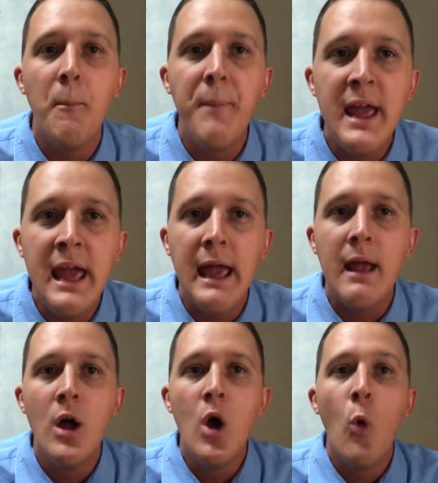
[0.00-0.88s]

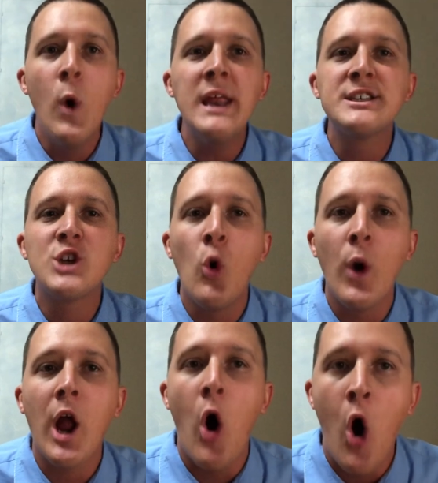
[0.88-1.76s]
be? What is
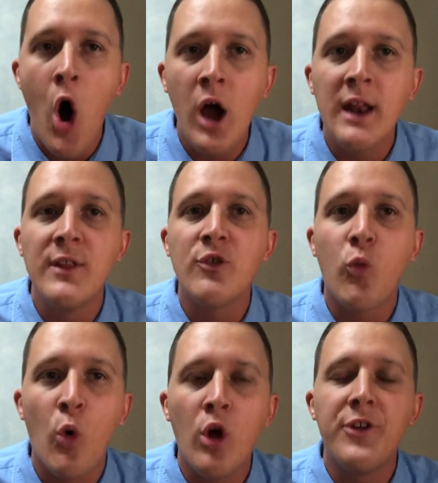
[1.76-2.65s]
going on in
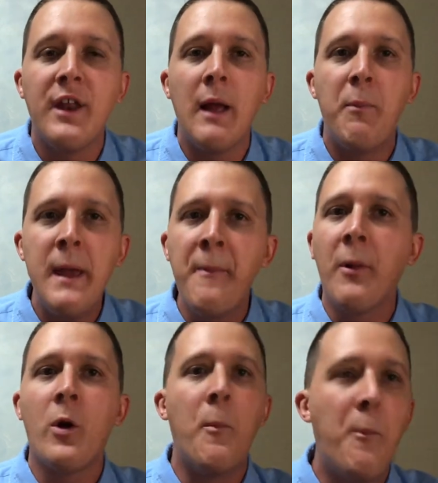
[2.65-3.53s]
this world today?
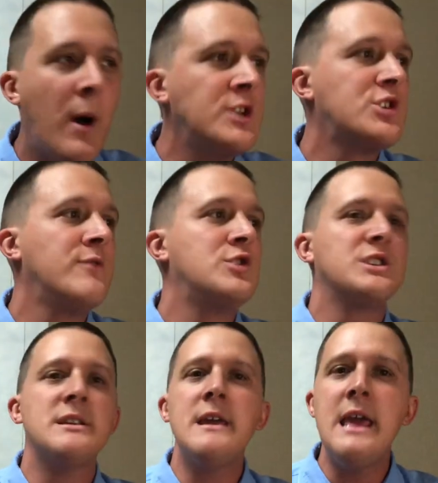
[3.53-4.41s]
People are a bunch of
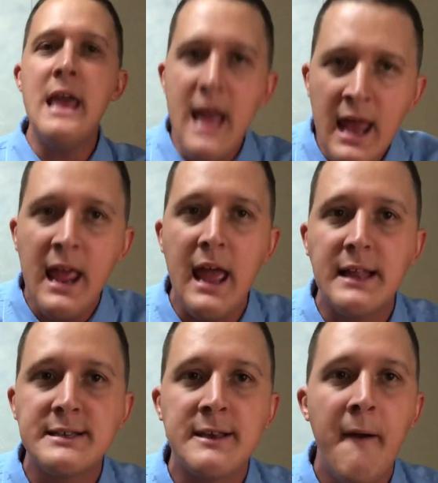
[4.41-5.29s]
just
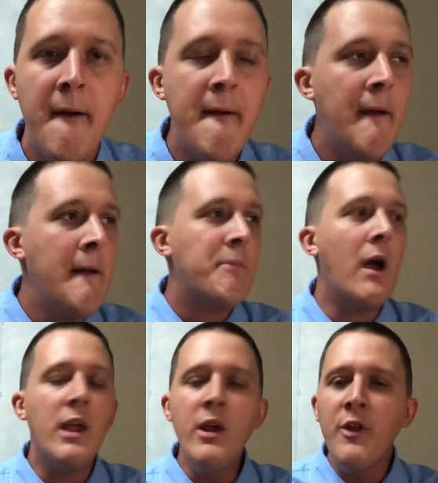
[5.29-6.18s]
idiots.
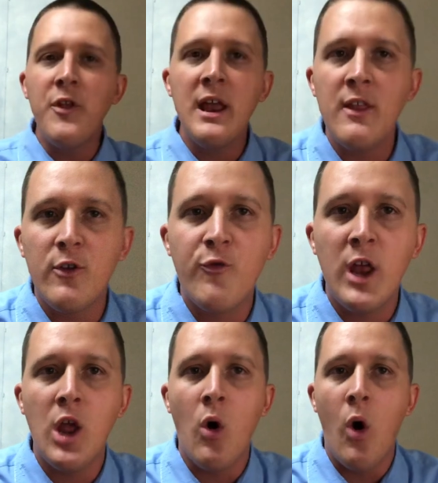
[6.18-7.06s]
Now, here at the end of this
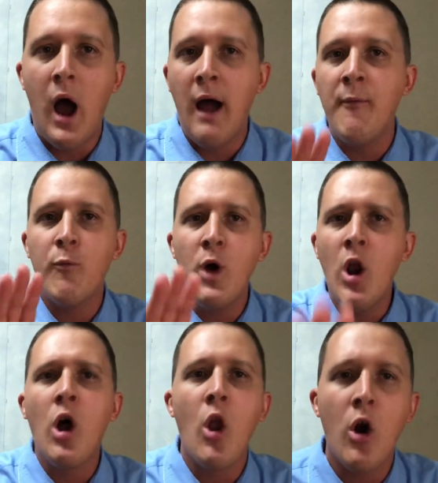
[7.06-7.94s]
video, I
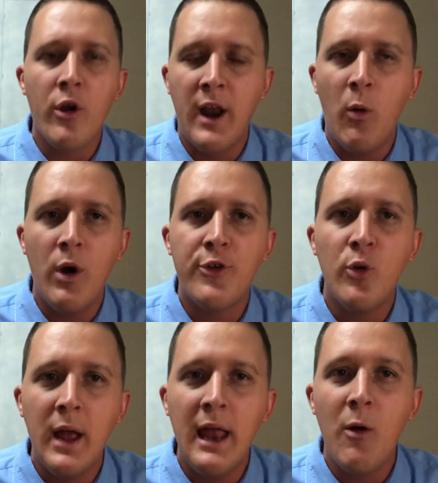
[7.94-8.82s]
went on longer than I want
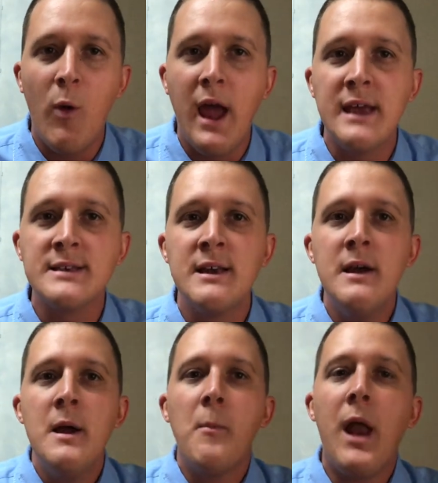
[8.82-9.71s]
to anyways,
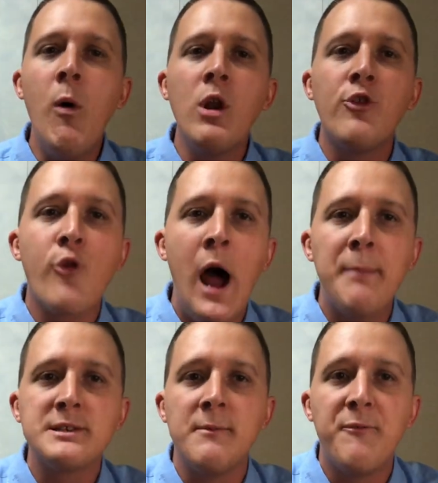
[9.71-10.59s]
but I want to
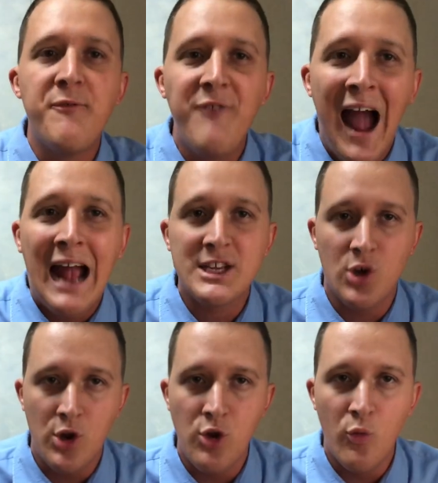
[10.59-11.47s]
drop some
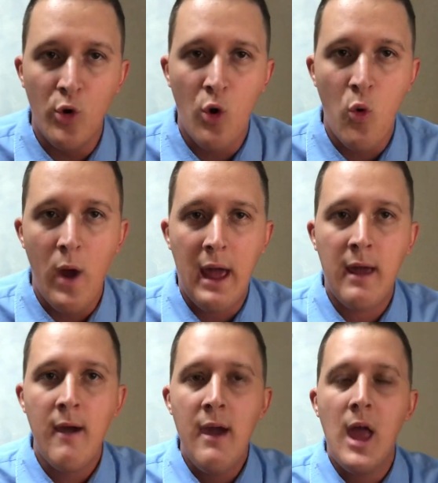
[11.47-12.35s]
facts on you real
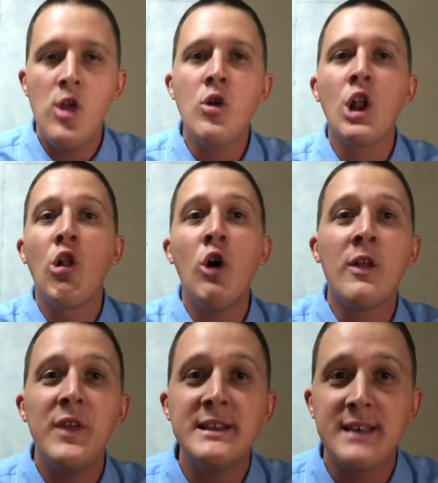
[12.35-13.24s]
quick. And you can
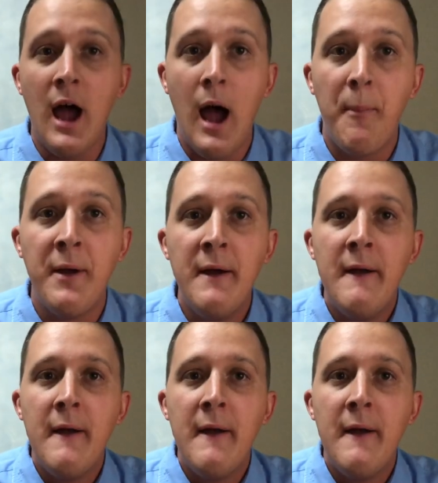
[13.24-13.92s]
look these up.